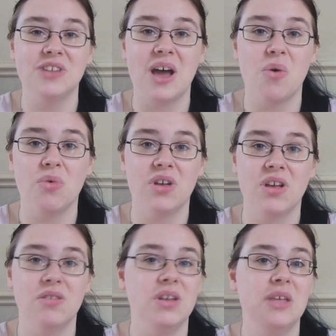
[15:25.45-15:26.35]
down
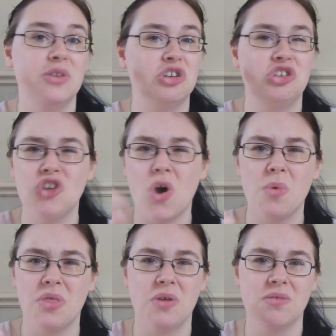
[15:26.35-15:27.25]
and either shot
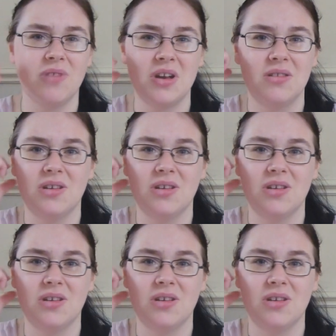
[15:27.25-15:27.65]
with an